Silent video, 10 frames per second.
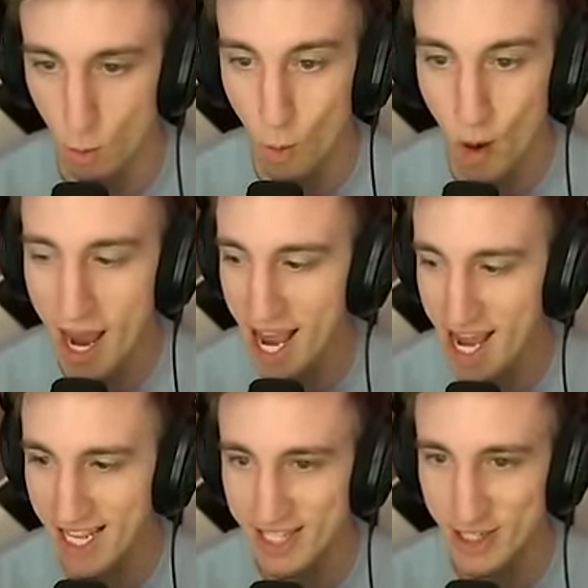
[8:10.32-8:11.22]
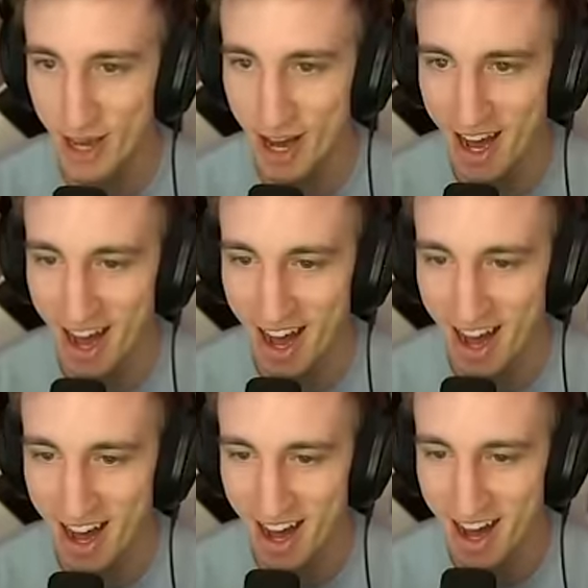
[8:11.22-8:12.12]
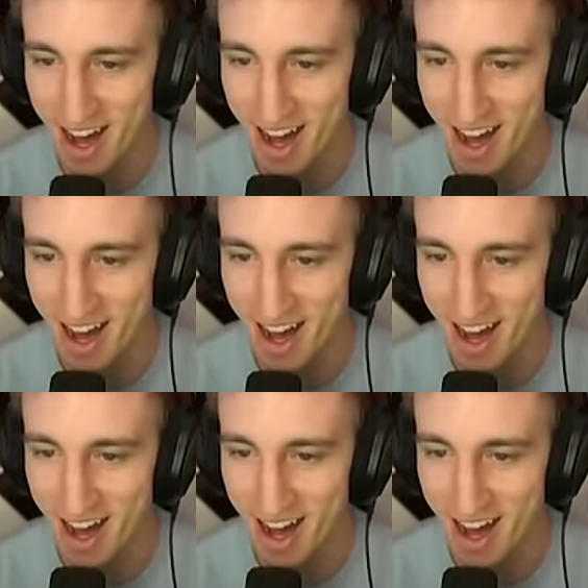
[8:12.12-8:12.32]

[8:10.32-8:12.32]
fun. Wait. Oh, he